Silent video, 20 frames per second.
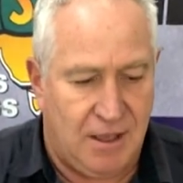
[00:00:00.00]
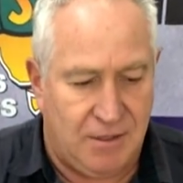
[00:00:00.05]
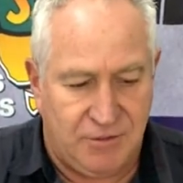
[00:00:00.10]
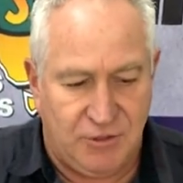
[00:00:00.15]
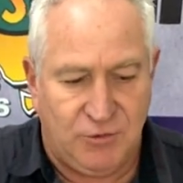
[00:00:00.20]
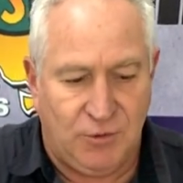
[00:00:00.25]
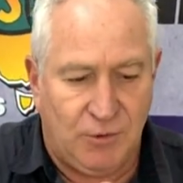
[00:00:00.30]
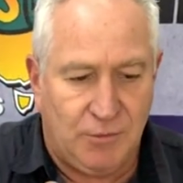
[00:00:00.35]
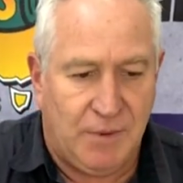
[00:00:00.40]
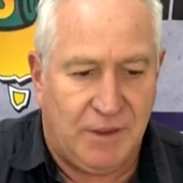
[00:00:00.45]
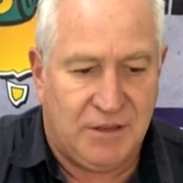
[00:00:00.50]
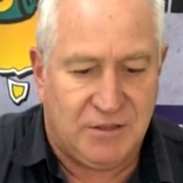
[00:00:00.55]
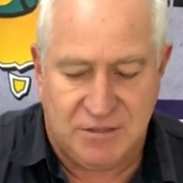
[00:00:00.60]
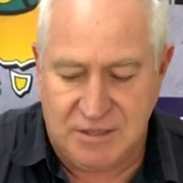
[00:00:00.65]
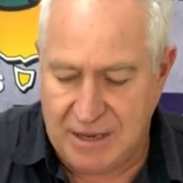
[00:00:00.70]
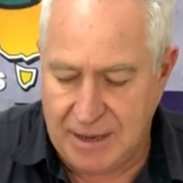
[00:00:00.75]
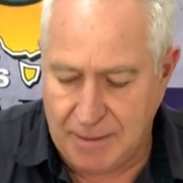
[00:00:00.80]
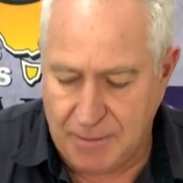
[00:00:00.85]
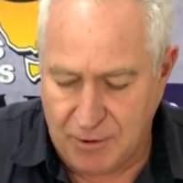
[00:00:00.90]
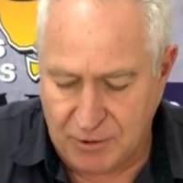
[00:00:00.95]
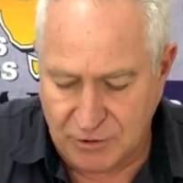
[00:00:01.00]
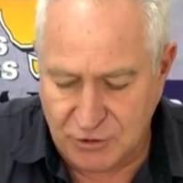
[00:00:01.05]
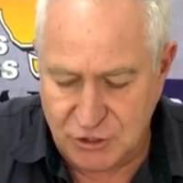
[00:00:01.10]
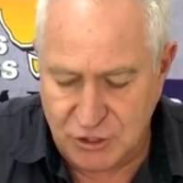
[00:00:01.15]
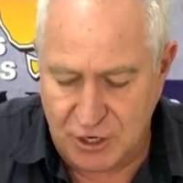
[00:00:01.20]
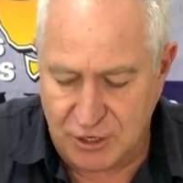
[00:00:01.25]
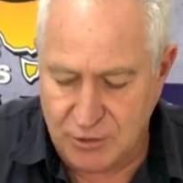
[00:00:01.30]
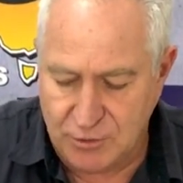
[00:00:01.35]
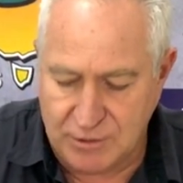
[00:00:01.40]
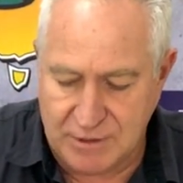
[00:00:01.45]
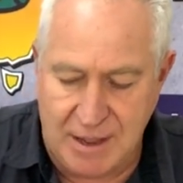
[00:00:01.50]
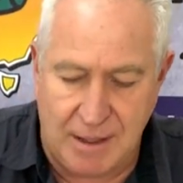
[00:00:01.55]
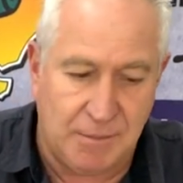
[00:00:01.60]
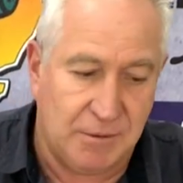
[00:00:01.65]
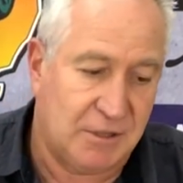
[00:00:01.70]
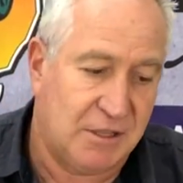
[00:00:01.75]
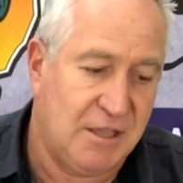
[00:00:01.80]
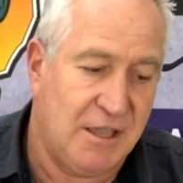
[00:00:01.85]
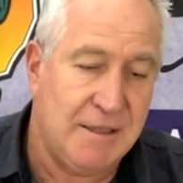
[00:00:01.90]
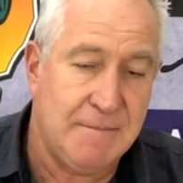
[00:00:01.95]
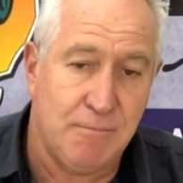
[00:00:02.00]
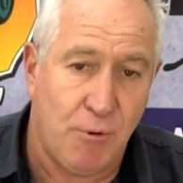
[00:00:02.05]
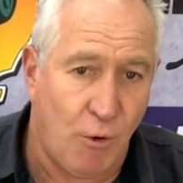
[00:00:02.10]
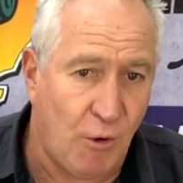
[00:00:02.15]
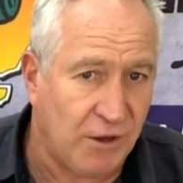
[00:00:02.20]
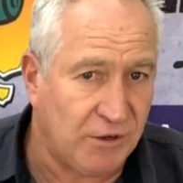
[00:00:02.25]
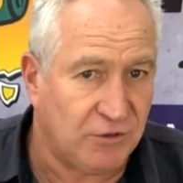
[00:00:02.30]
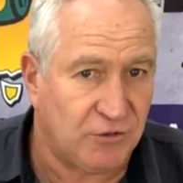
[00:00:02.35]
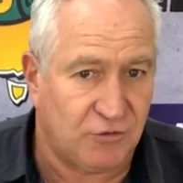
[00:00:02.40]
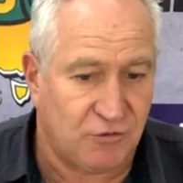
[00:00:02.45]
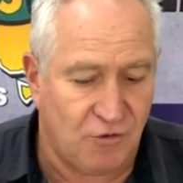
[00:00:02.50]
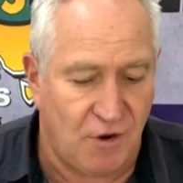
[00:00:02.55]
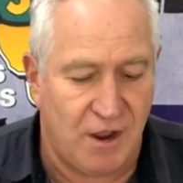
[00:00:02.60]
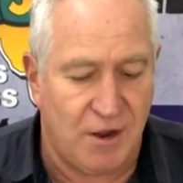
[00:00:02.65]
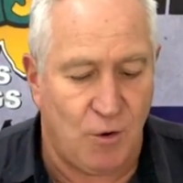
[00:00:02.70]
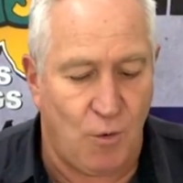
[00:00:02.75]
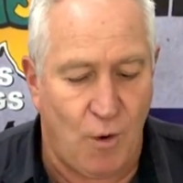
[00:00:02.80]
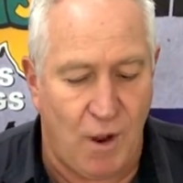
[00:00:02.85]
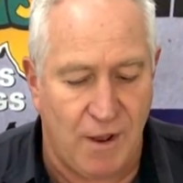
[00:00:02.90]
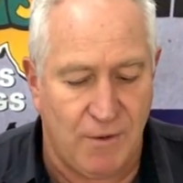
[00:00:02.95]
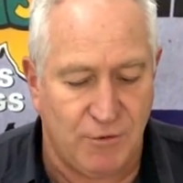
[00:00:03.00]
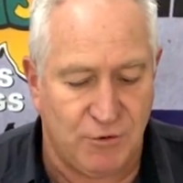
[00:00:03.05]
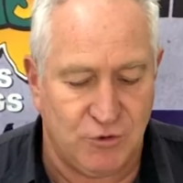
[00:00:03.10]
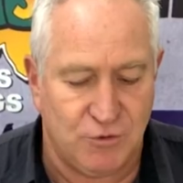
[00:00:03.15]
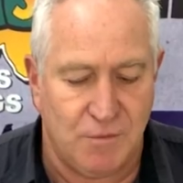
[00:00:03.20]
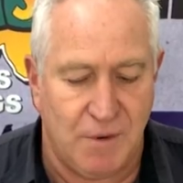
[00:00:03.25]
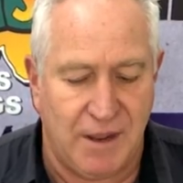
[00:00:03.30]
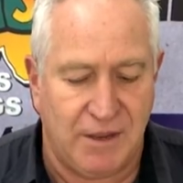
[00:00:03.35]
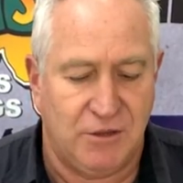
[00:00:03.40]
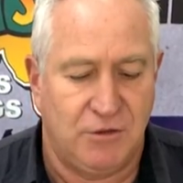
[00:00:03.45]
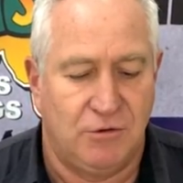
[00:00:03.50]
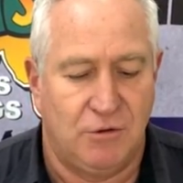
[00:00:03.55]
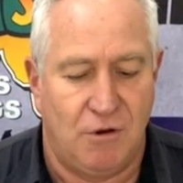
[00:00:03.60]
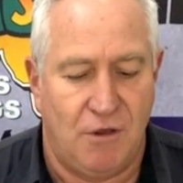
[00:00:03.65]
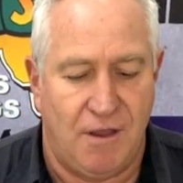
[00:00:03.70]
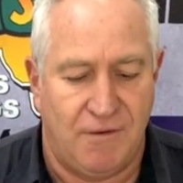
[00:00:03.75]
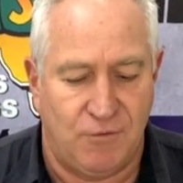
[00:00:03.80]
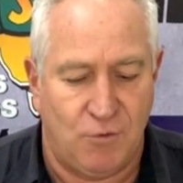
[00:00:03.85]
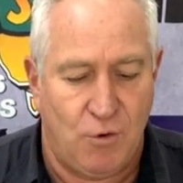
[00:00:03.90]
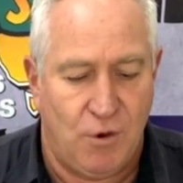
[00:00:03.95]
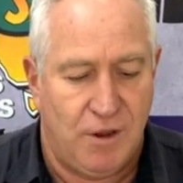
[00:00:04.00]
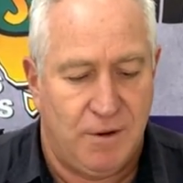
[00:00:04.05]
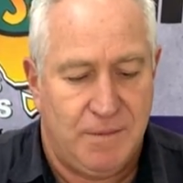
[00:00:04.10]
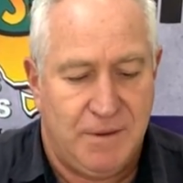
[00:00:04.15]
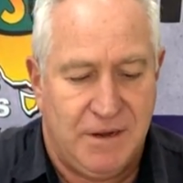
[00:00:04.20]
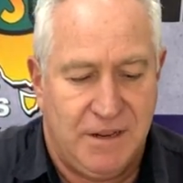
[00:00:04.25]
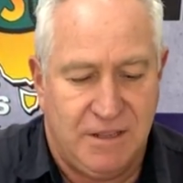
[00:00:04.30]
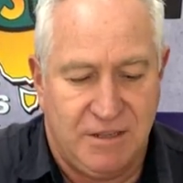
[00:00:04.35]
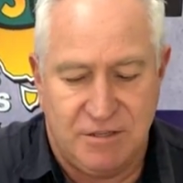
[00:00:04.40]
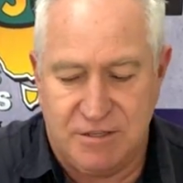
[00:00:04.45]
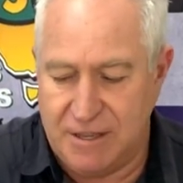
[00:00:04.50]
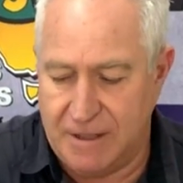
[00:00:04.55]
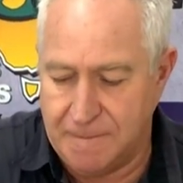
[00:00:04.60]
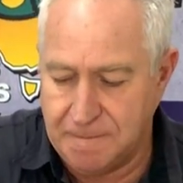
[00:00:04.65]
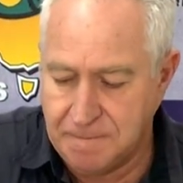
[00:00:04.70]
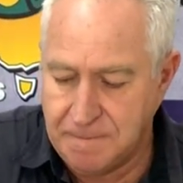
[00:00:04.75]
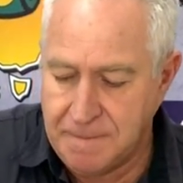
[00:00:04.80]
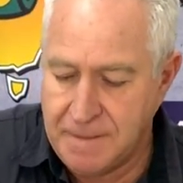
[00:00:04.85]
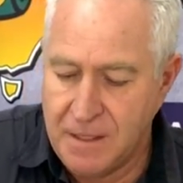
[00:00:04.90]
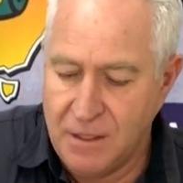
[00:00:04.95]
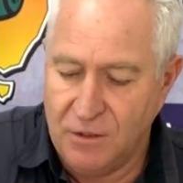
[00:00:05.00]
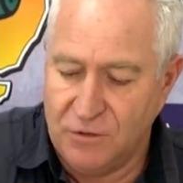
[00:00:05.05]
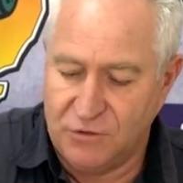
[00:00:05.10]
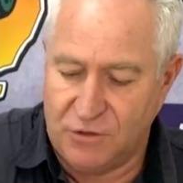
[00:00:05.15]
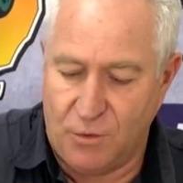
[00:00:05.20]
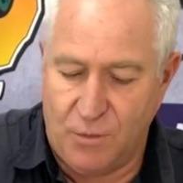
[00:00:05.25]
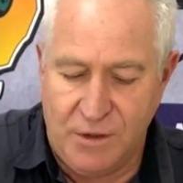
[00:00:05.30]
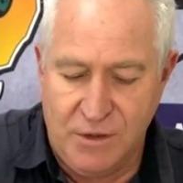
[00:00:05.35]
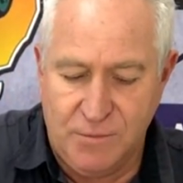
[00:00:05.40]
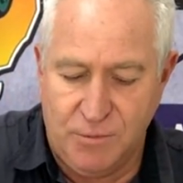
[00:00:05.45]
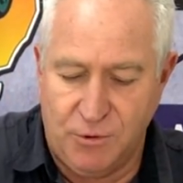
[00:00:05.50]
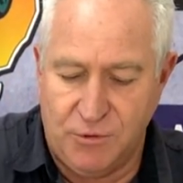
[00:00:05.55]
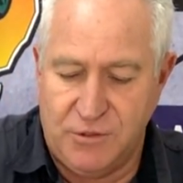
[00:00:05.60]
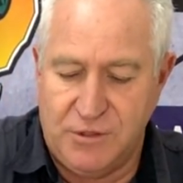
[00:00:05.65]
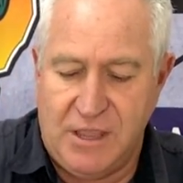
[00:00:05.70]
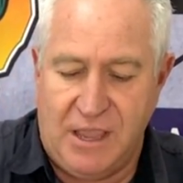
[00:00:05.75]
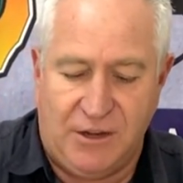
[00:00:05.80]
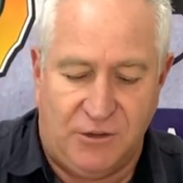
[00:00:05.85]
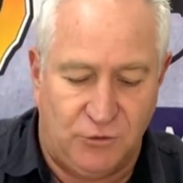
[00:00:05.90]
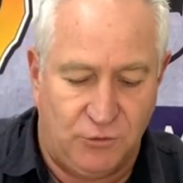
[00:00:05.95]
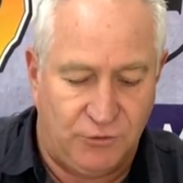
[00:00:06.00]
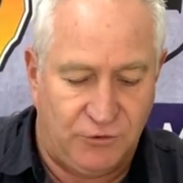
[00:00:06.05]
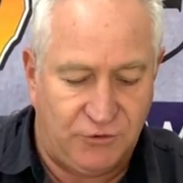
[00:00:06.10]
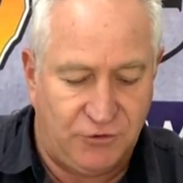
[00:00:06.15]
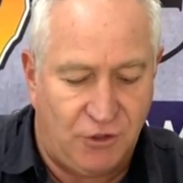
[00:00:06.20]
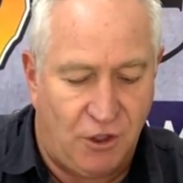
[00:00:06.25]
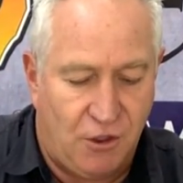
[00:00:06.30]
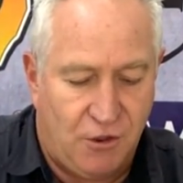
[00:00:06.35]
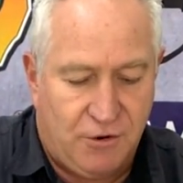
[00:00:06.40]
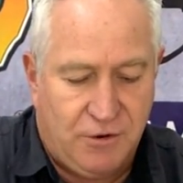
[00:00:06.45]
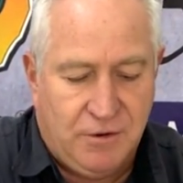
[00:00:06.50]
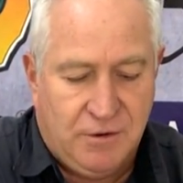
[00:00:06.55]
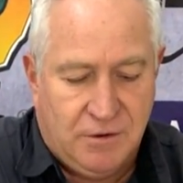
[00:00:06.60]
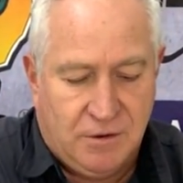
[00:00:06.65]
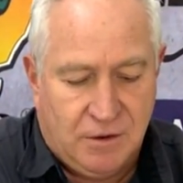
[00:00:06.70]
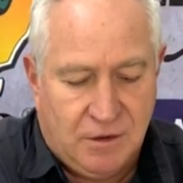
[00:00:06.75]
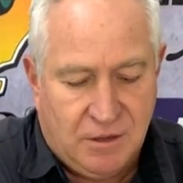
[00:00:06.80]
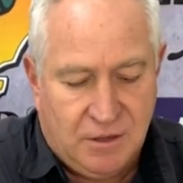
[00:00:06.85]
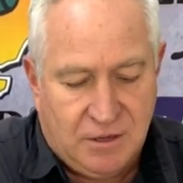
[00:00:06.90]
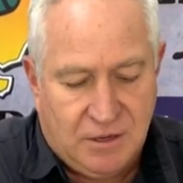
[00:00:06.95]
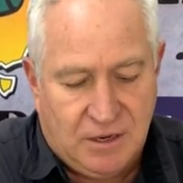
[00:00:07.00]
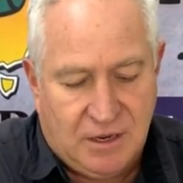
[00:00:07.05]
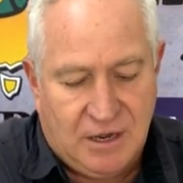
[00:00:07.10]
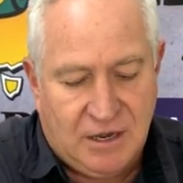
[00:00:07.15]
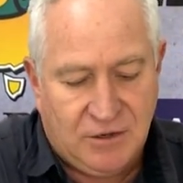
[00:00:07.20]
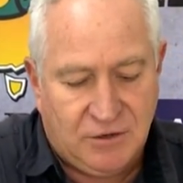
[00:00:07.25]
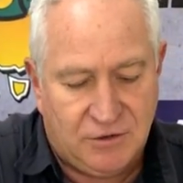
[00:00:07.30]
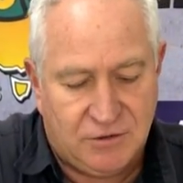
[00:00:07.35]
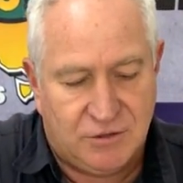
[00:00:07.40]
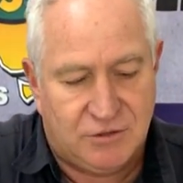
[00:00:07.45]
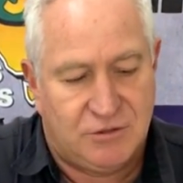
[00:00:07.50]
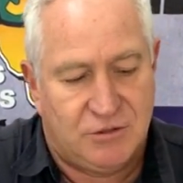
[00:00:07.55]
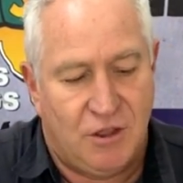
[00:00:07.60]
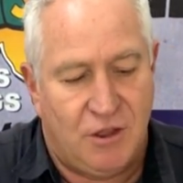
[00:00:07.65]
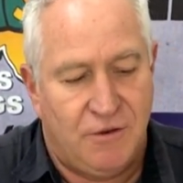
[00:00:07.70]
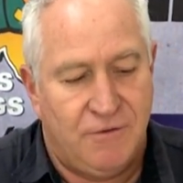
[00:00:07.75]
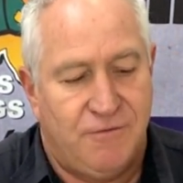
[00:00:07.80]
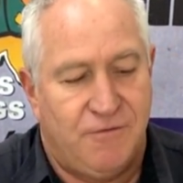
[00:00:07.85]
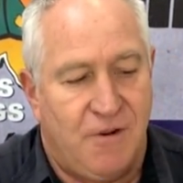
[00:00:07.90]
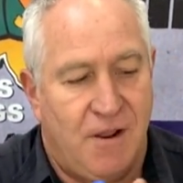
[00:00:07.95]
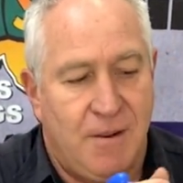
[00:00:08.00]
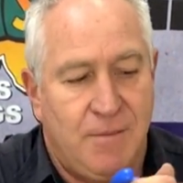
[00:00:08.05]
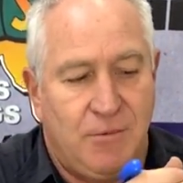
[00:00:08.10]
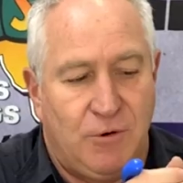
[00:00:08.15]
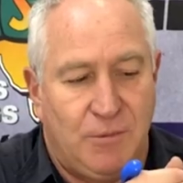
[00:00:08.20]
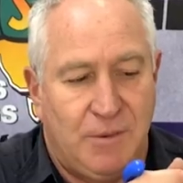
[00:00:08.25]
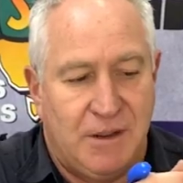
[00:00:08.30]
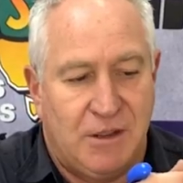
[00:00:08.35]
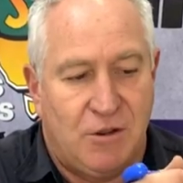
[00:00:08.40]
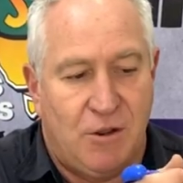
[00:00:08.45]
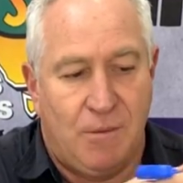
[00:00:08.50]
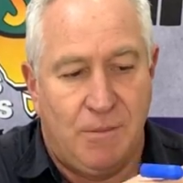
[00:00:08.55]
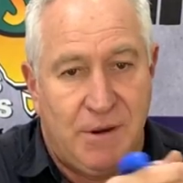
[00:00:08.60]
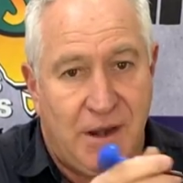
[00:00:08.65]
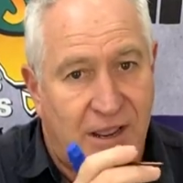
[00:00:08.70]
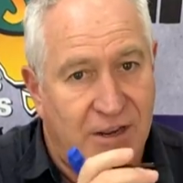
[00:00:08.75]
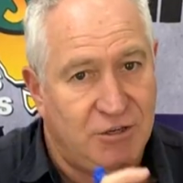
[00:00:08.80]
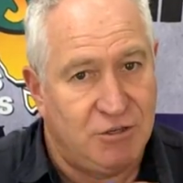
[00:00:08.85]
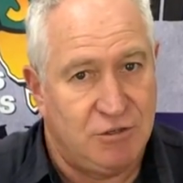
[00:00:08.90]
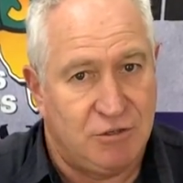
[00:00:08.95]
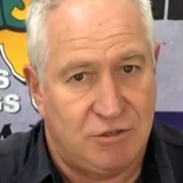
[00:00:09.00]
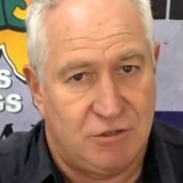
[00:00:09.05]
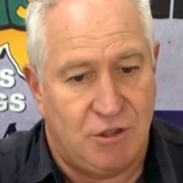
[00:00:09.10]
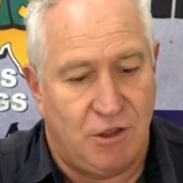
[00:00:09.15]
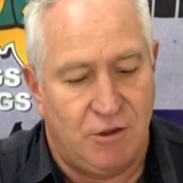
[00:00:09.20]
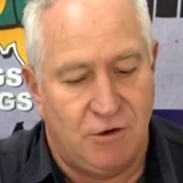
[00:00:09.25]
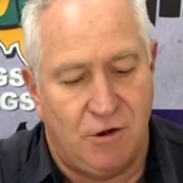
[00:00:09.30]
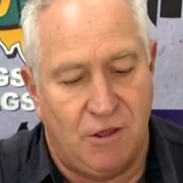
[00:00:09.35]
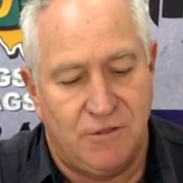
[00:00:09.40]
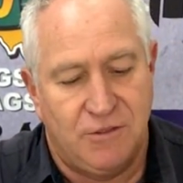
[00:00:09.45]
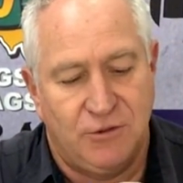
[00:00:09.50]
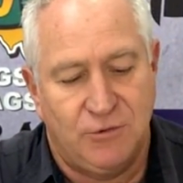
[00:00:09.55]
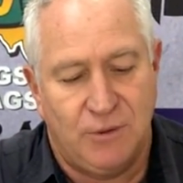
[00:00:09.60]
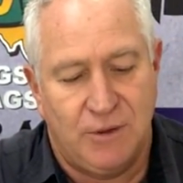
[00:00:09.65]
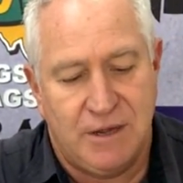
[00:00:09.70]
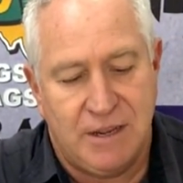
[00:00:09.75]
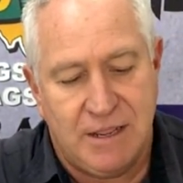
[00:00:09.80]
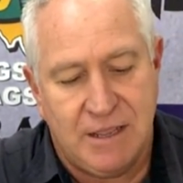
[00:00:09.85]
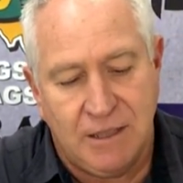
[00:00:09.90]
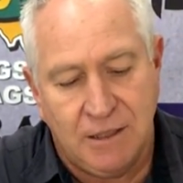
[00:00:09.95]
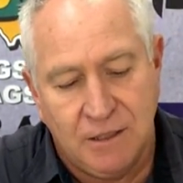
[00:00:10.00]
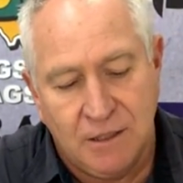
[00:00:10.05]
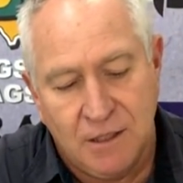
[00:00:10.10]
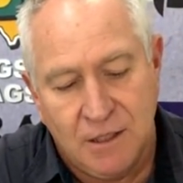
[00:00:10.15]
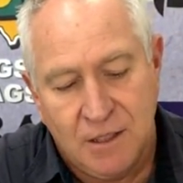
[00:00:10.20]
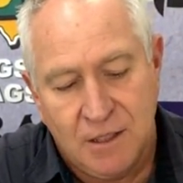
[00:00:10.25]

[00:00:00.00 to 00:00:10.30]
this one being set up, I can show you a couple of key points straight away which will make your life quite a bit easier. So when you put the actual stone into the stone frame, it'll be a combination stone like this one here.